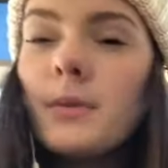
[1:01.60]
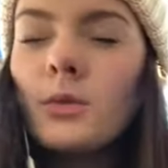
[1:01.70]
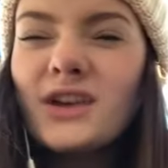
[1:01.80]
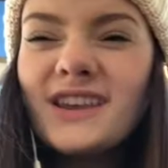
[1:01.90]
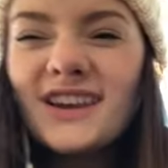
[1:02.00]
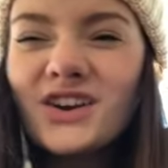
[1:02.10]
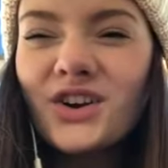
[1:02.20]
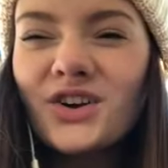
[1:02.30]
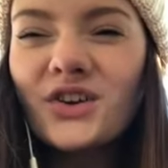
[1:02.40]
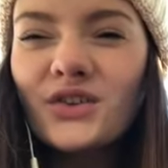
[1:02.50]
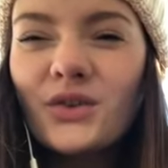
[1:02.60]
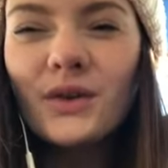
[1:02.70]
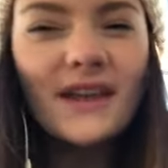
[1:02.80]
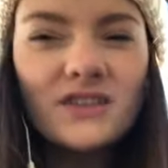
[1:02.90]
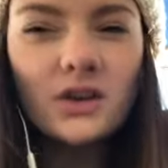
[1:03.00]
but we're here, so
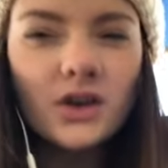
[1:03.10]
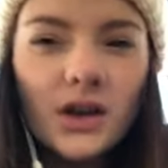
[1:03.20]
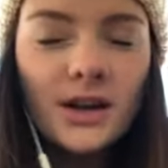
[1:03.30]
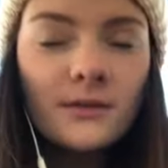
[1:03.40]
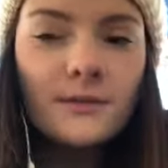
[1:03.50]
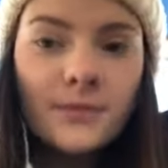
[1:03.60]
that's good.